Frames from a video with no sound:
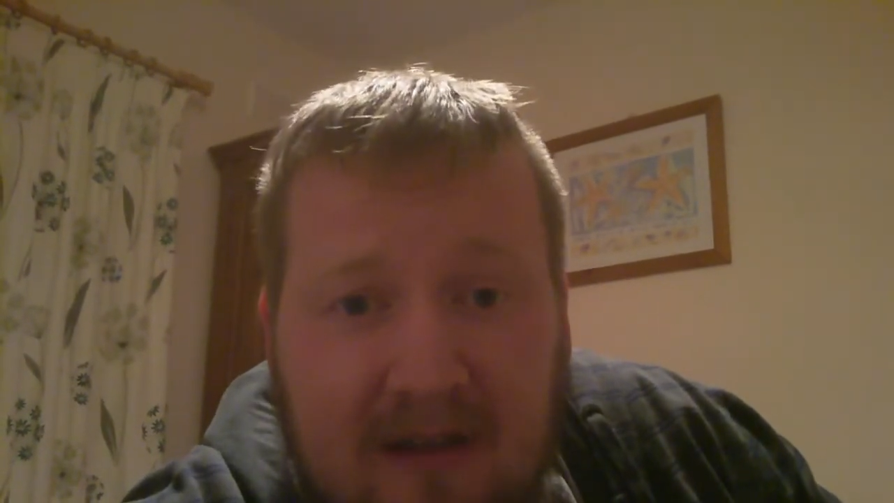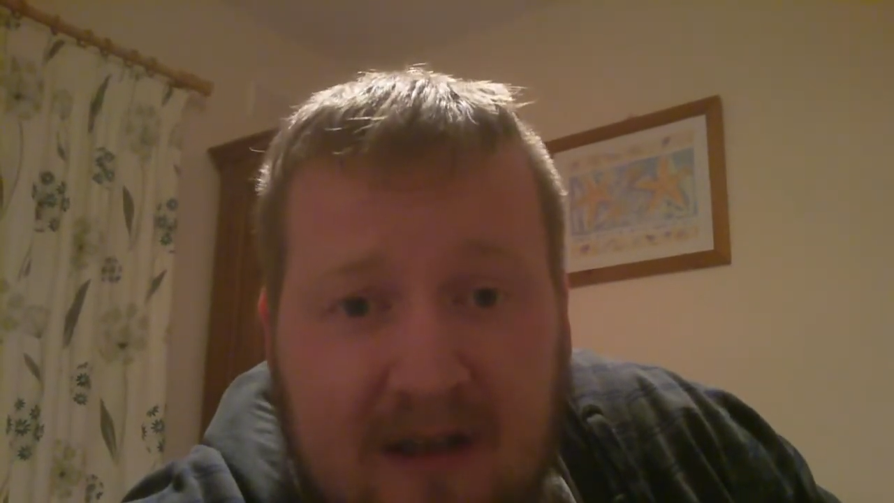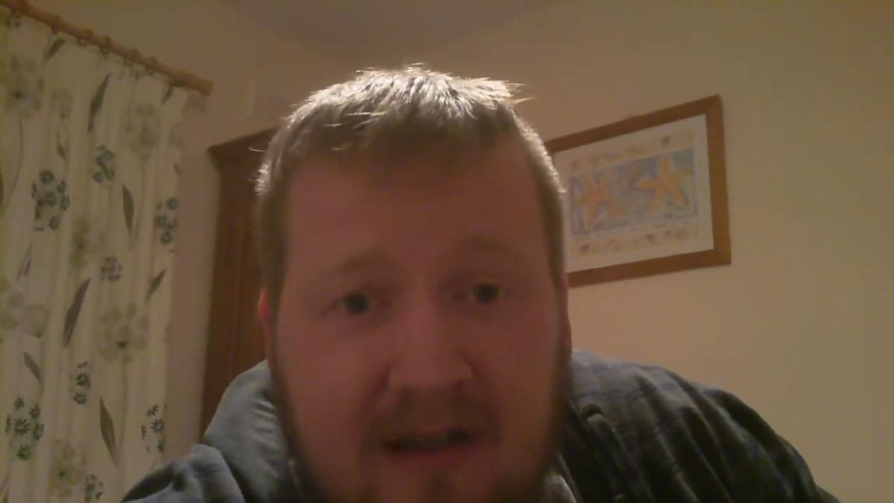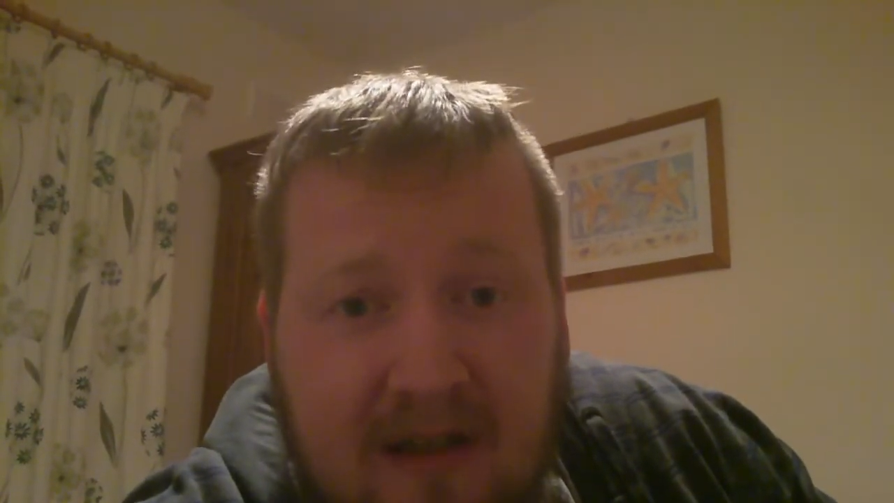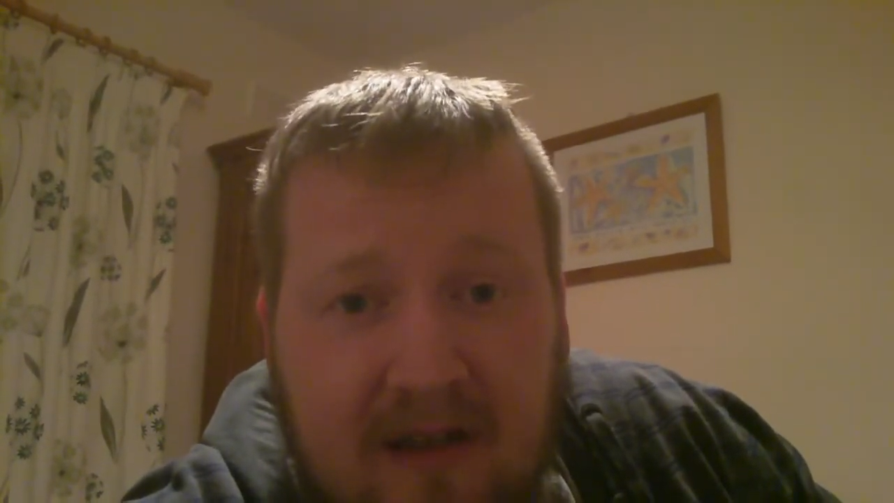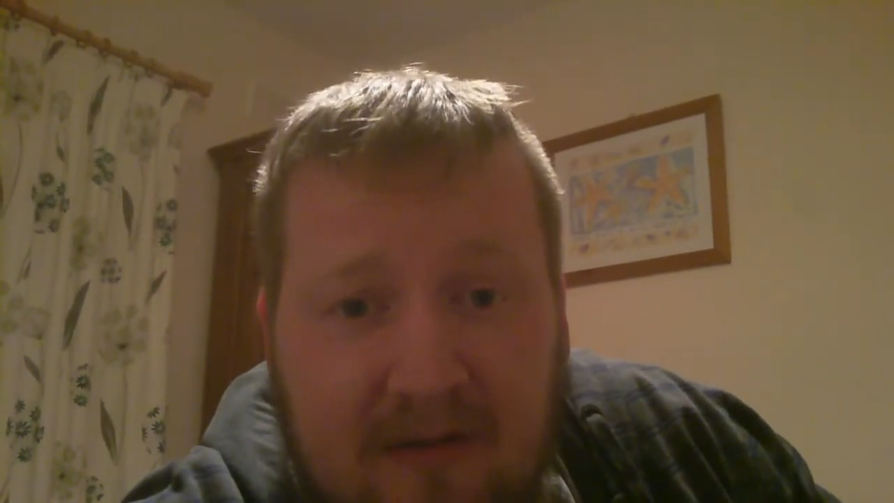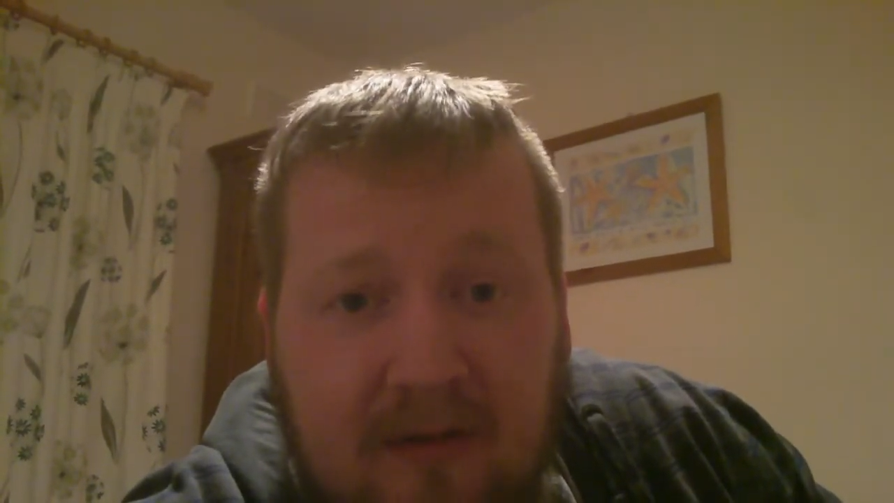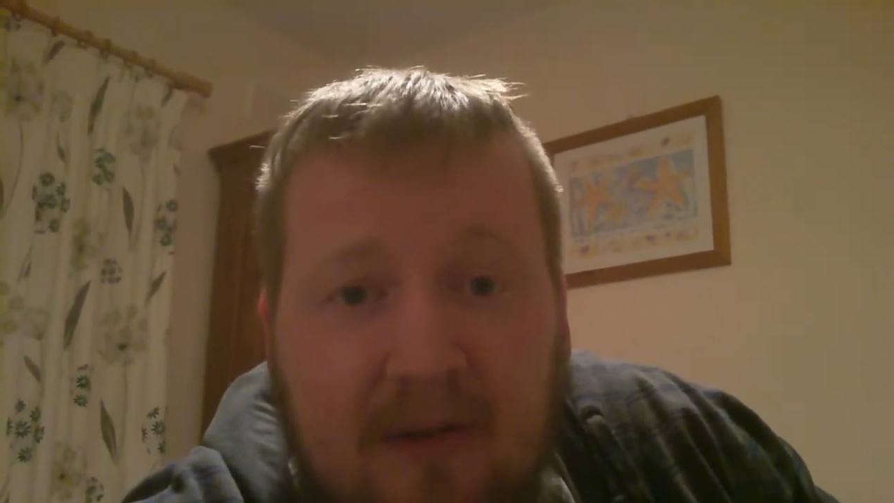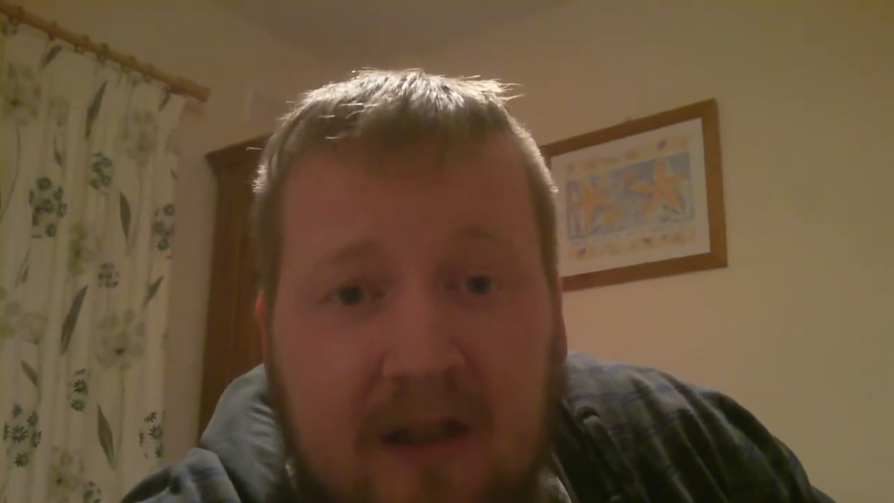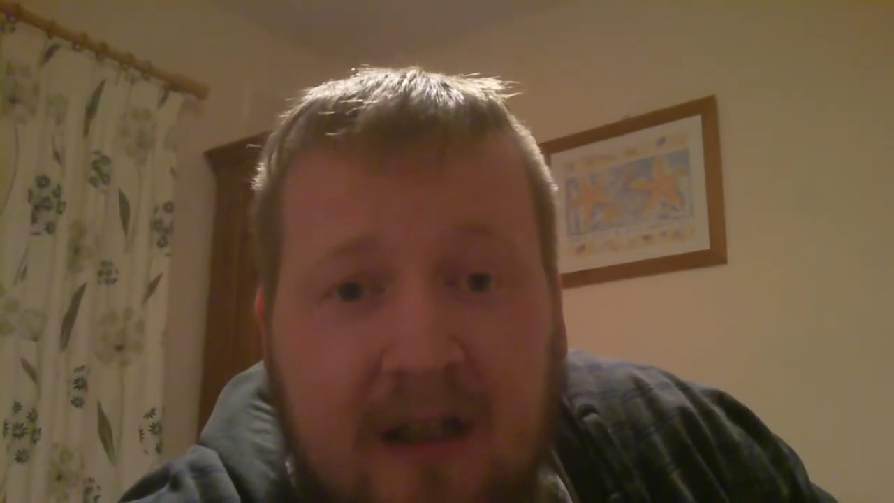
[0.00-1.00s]
details
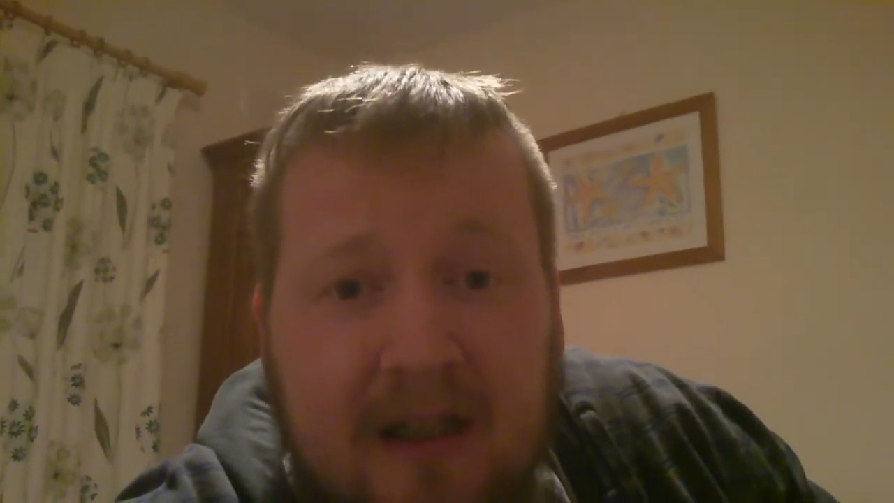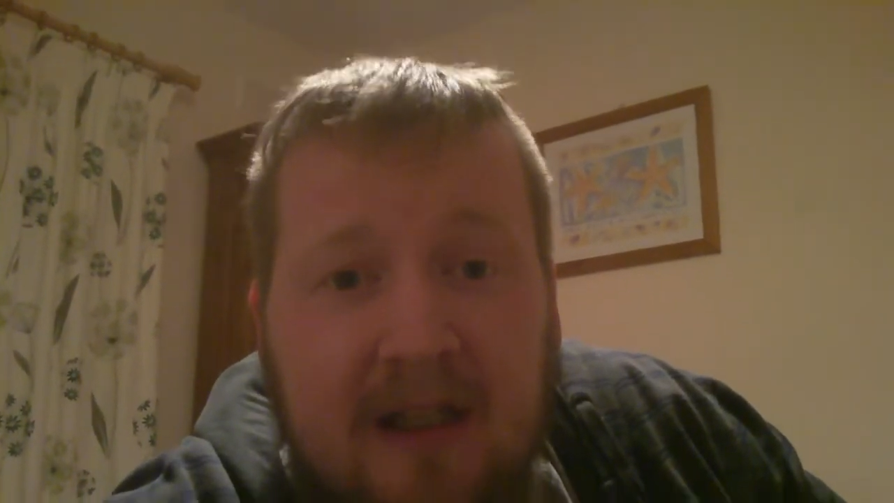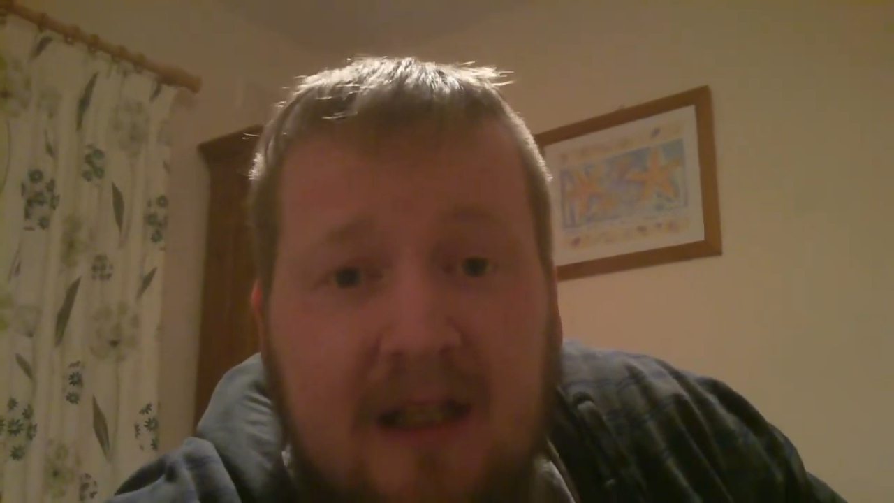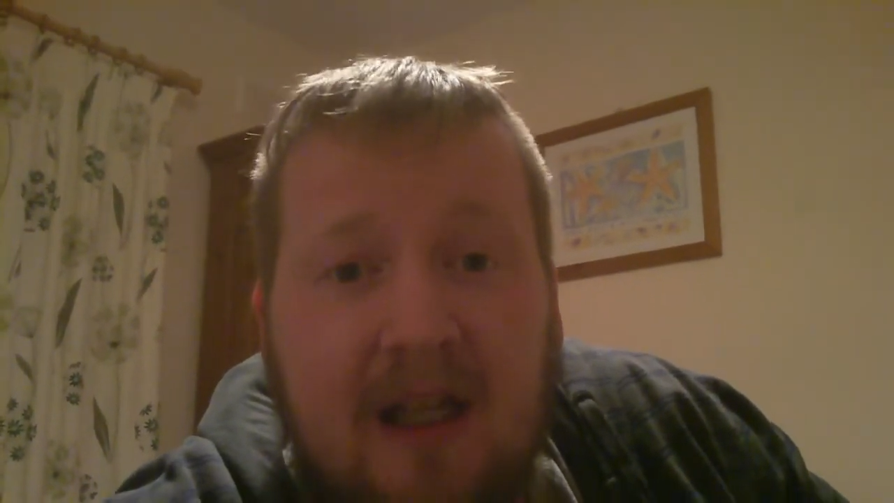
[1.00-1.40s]
required,